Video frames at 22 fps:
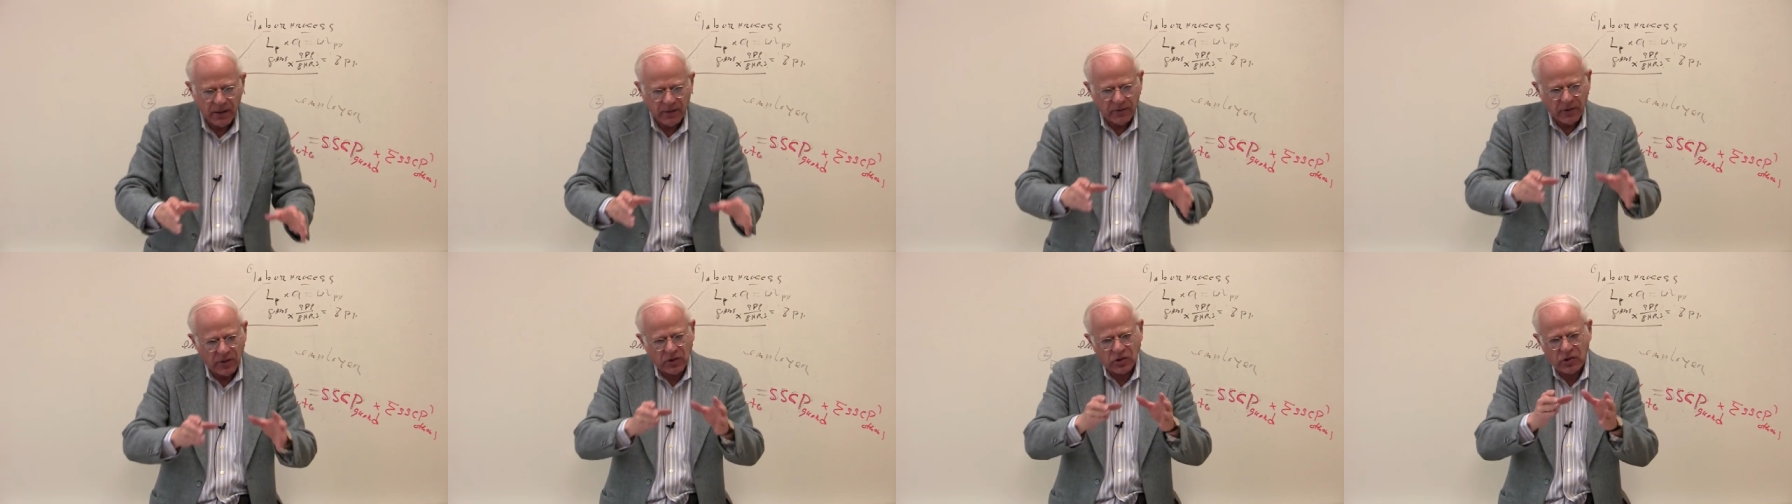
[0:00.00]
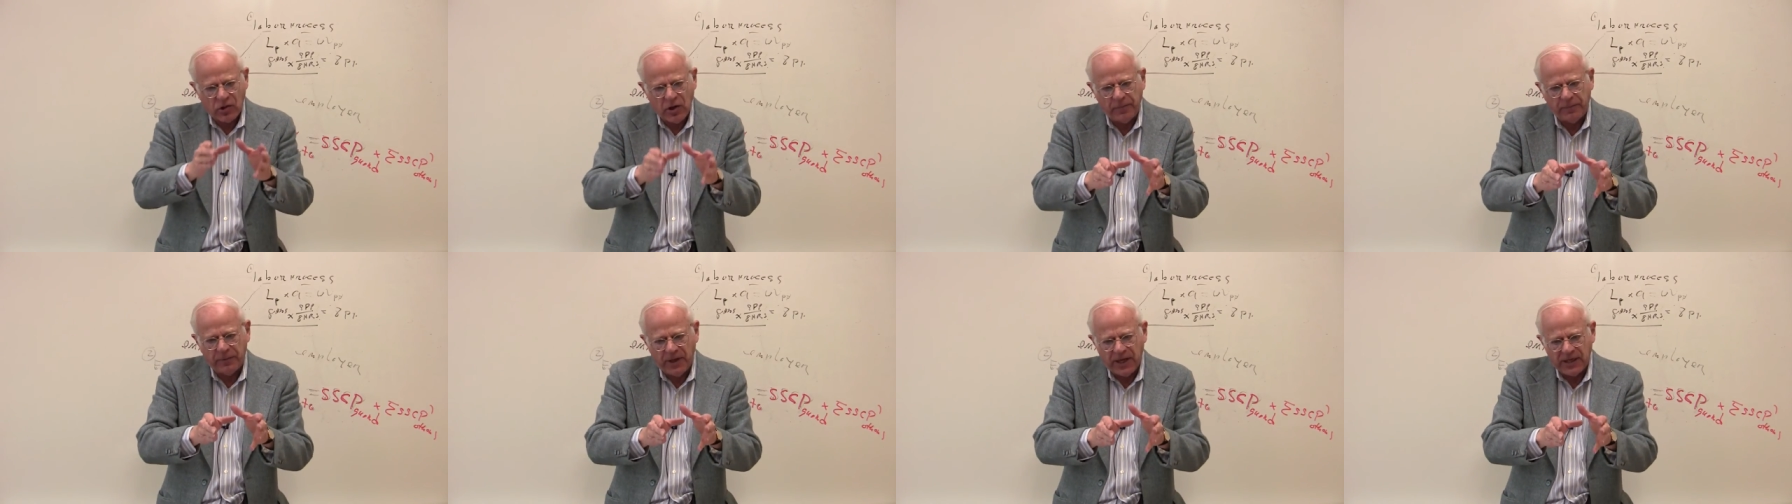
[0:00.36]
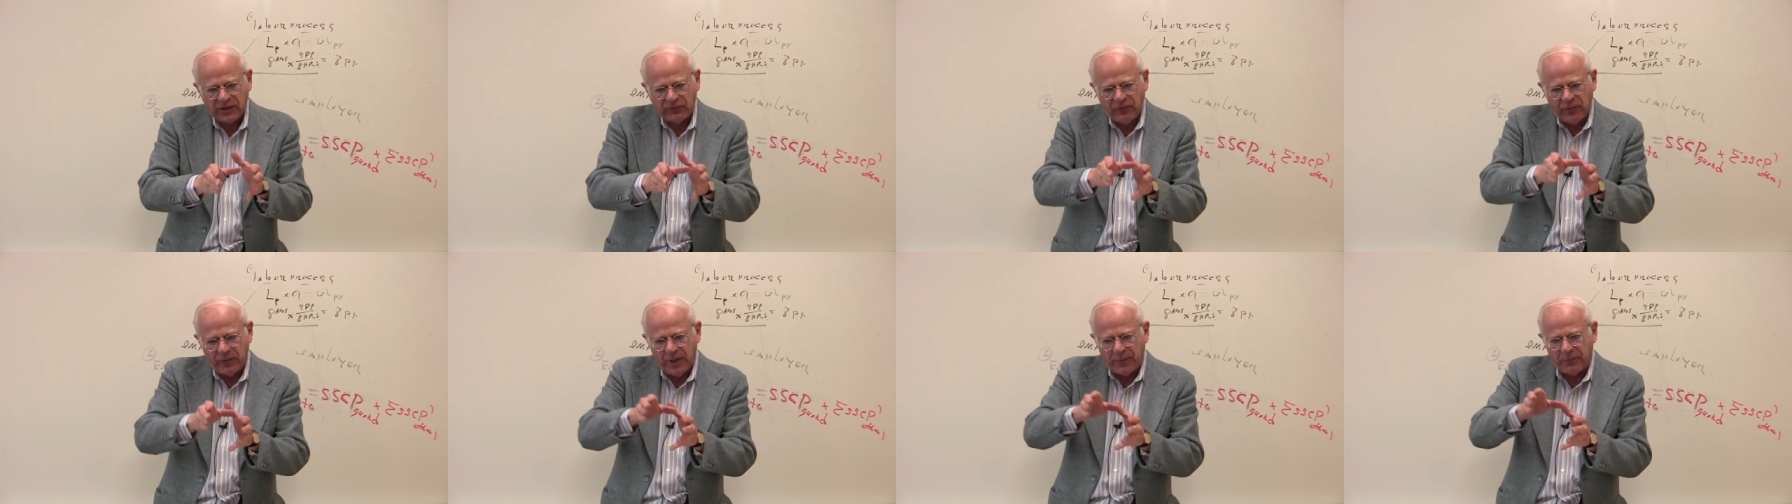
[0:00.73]
the surplus
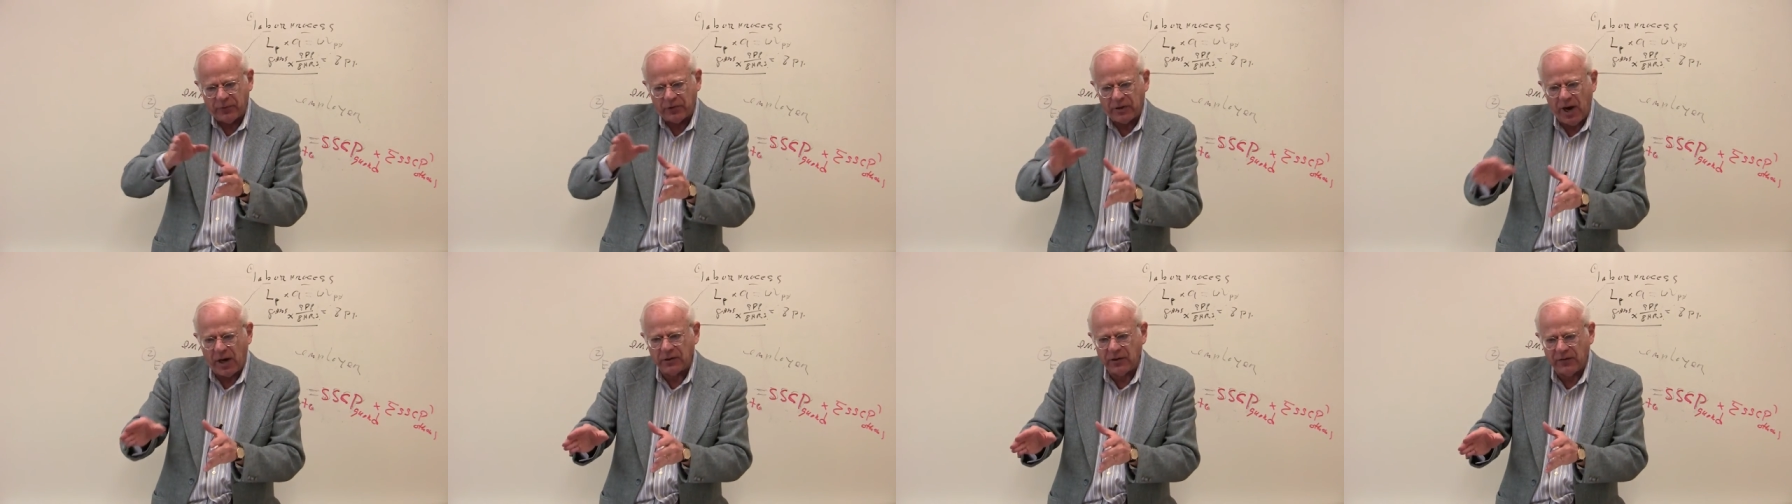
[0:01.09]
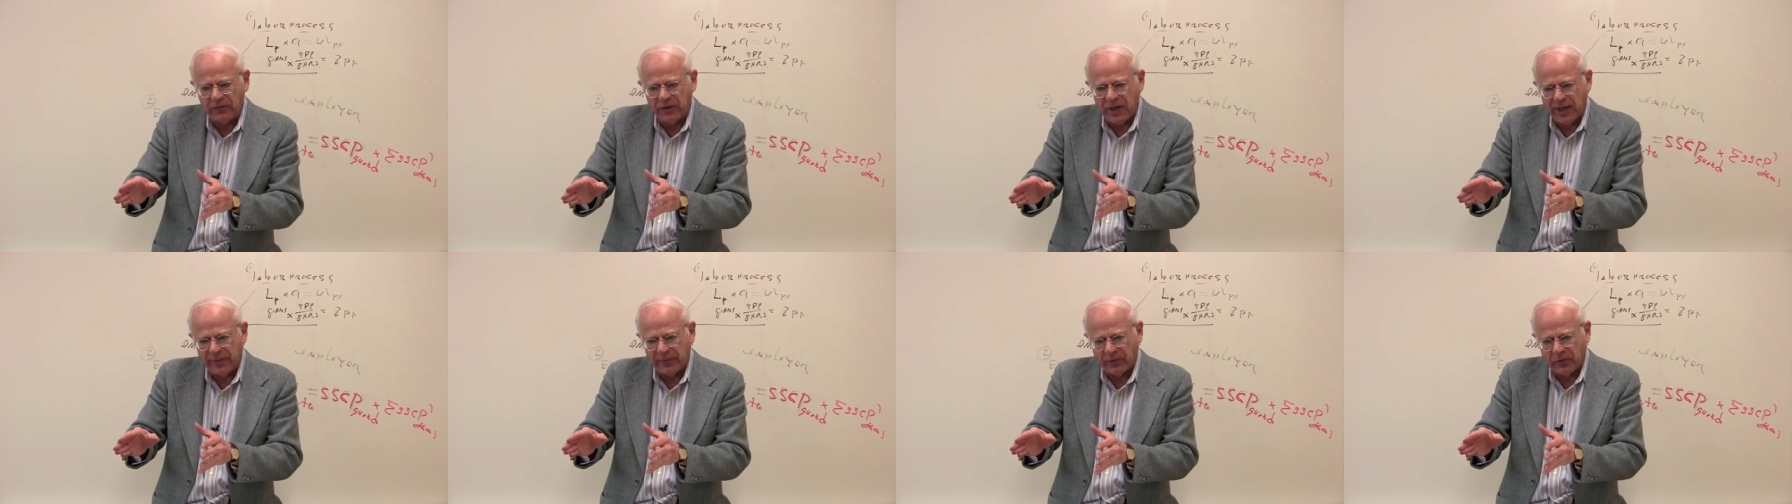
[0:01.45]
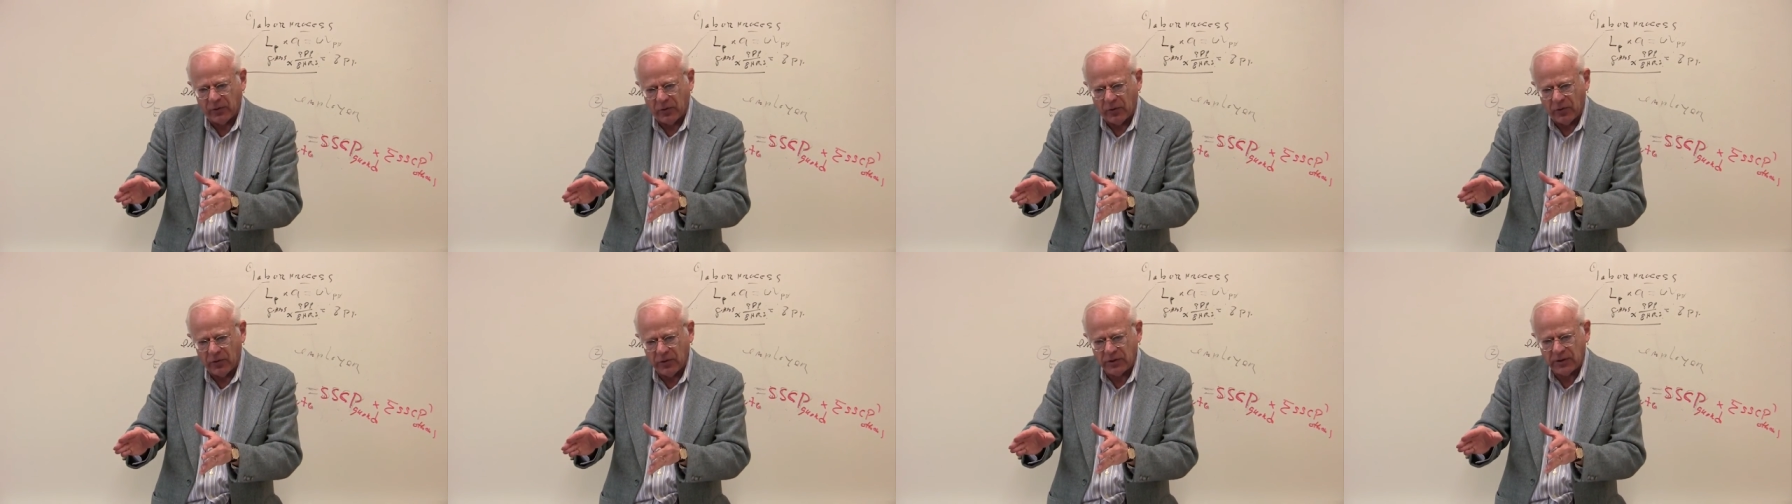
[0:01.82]
from the productive
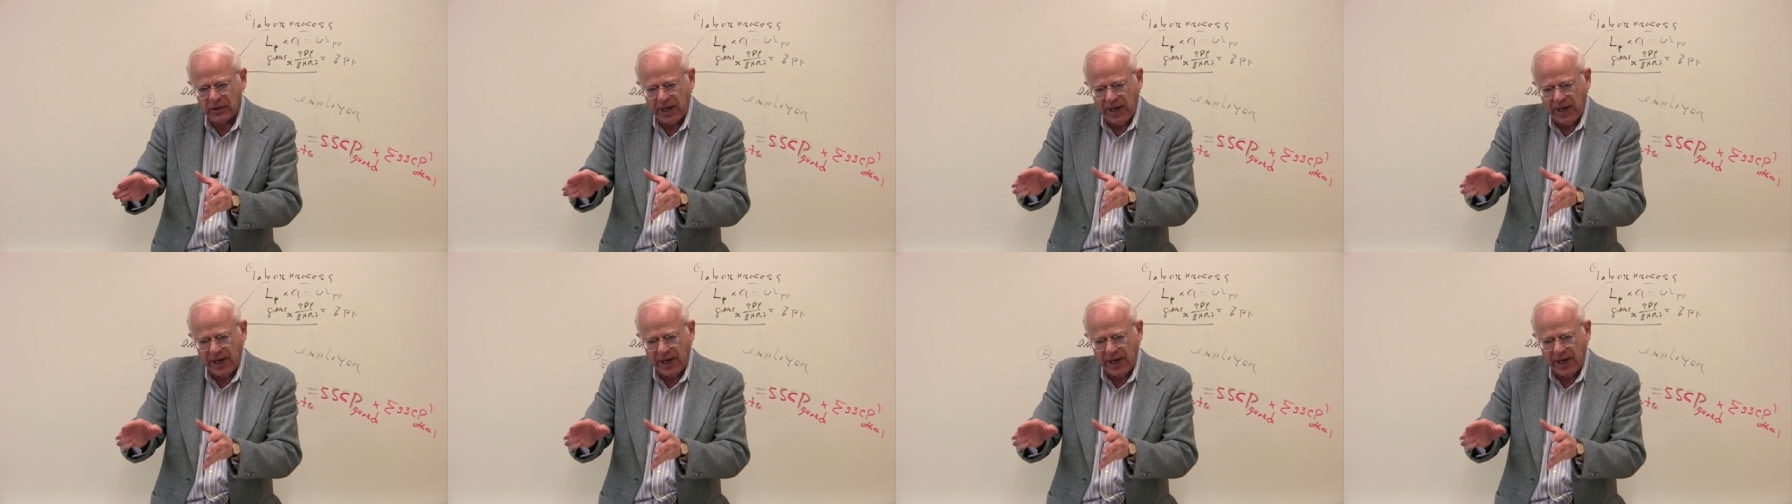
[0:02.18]
laborers,